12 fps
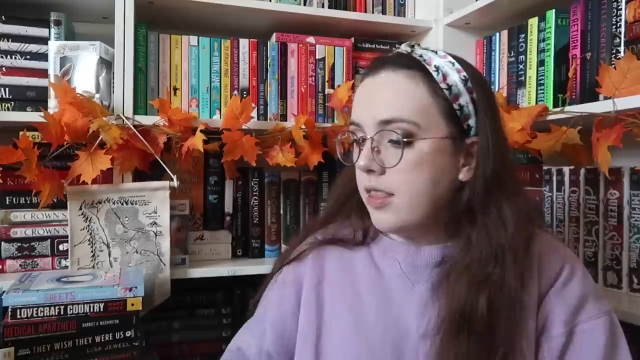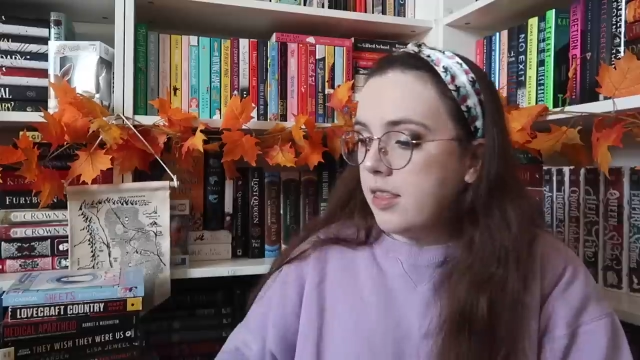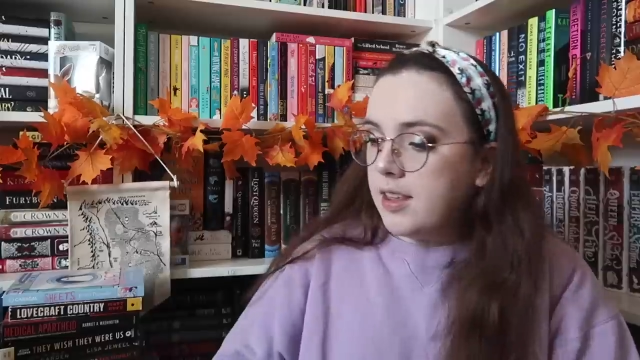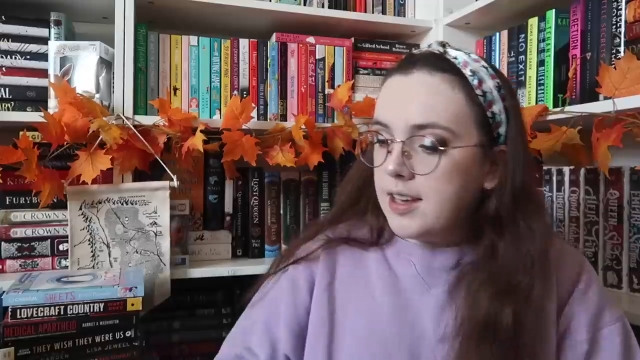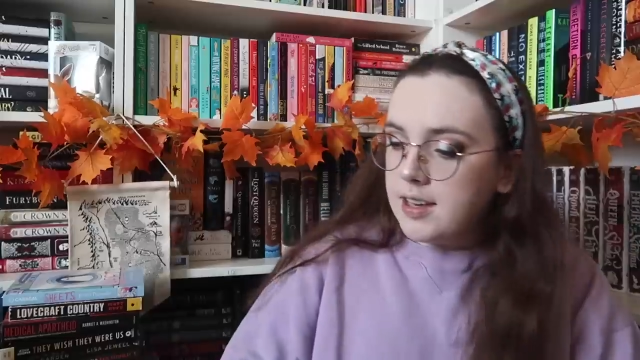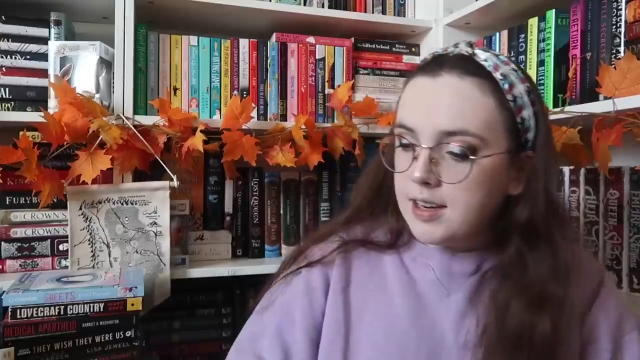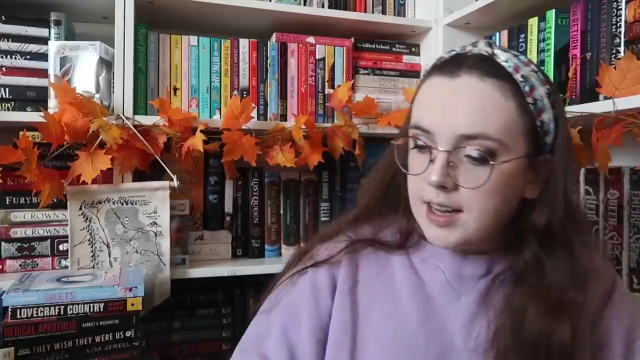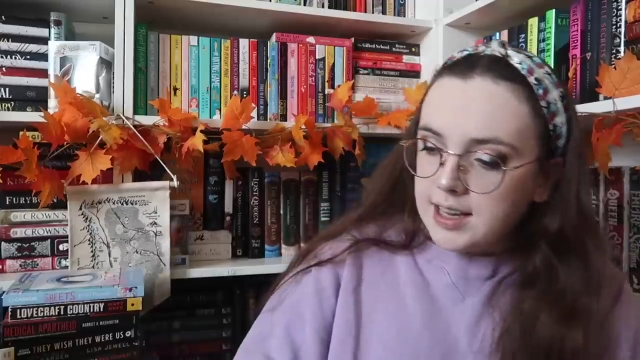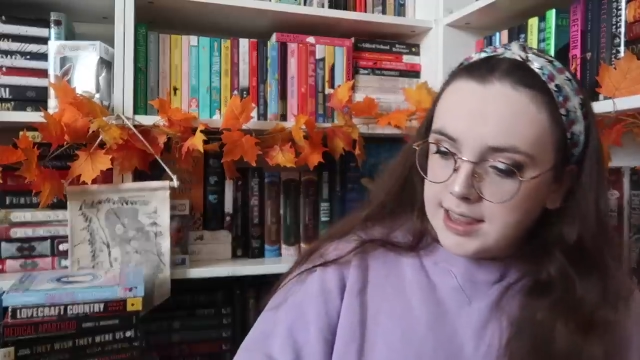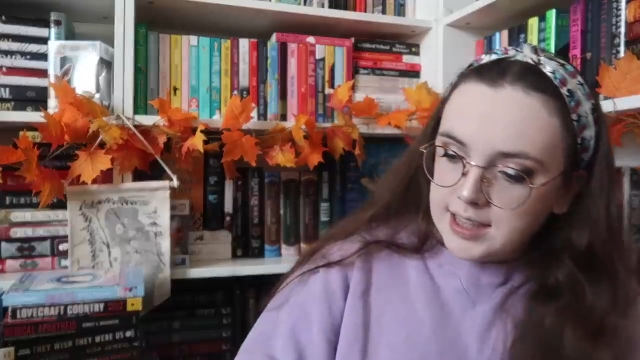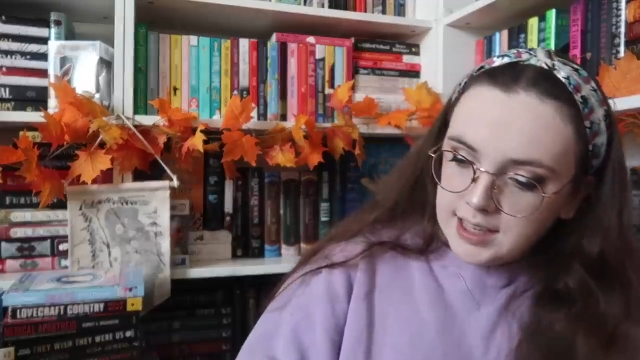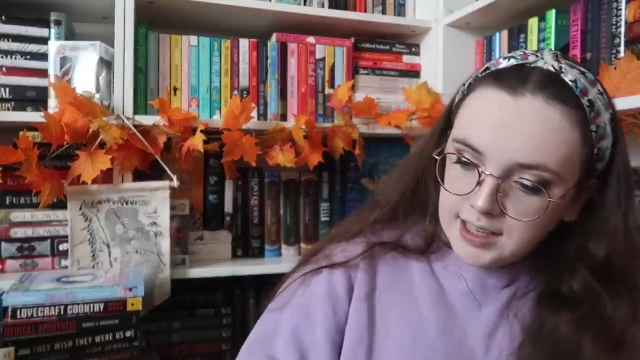Then I
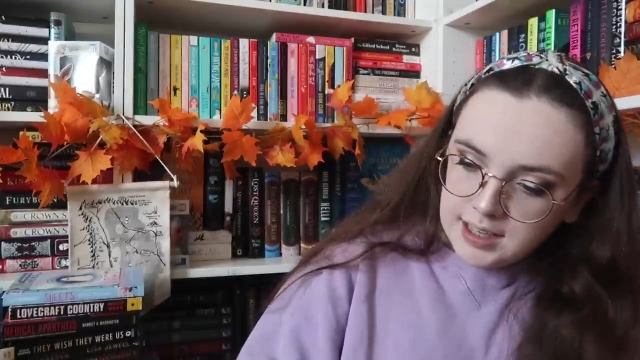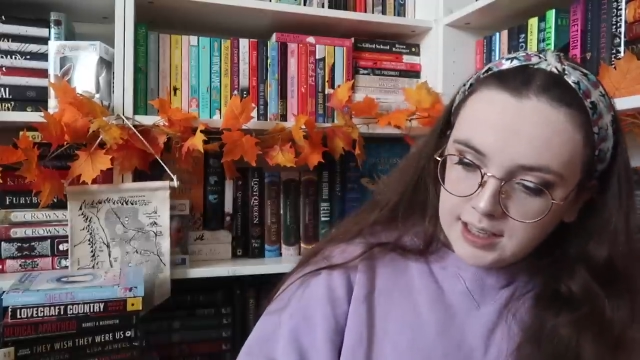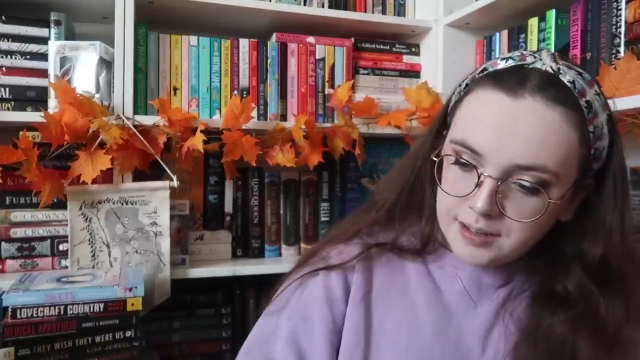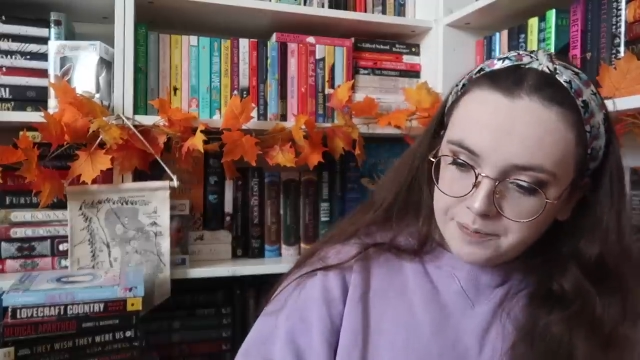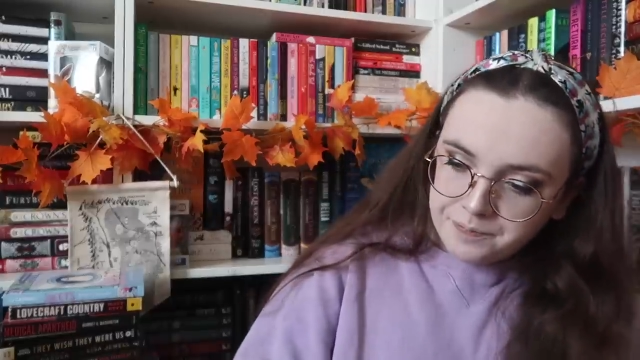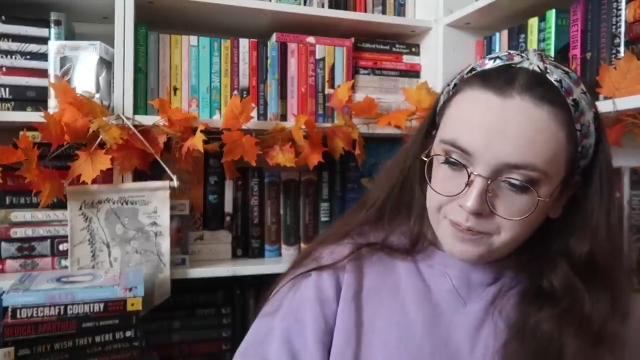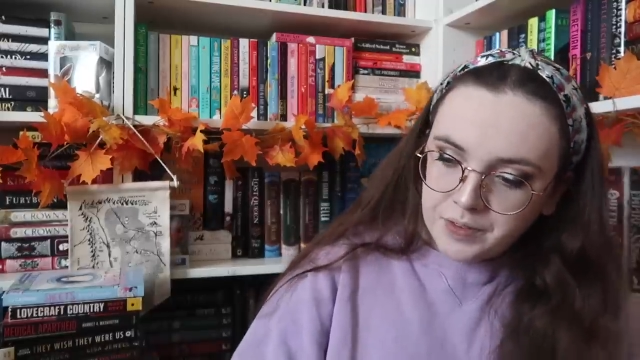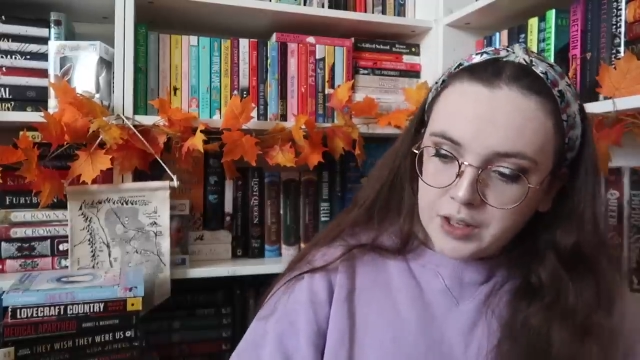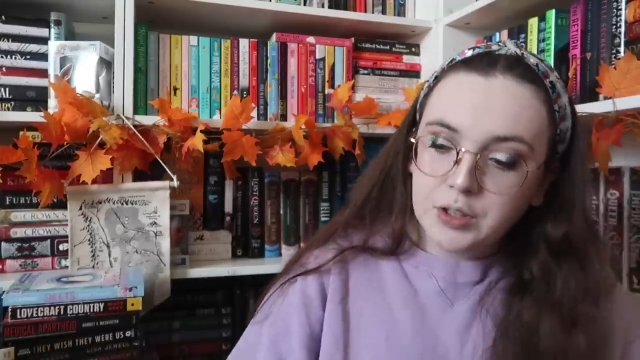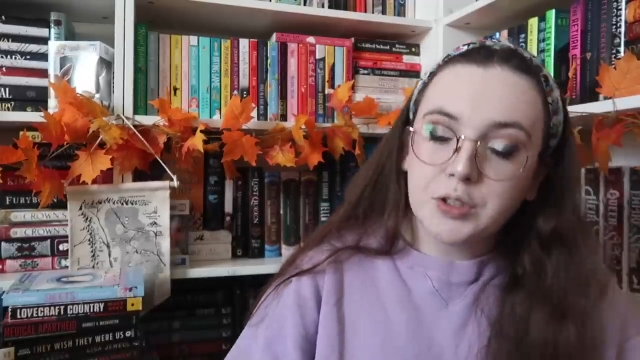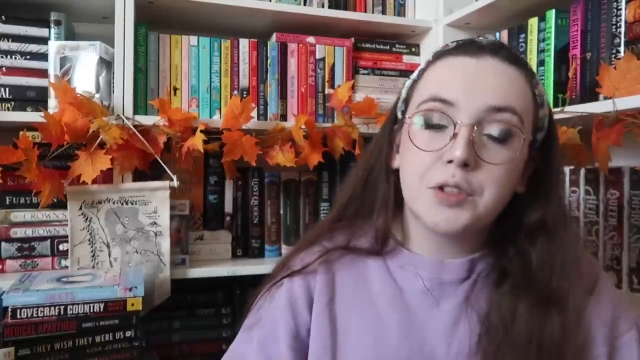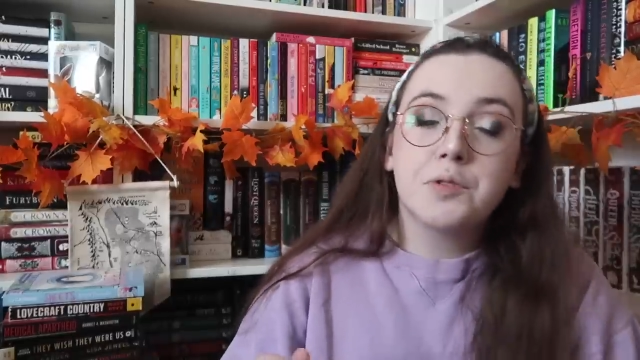think this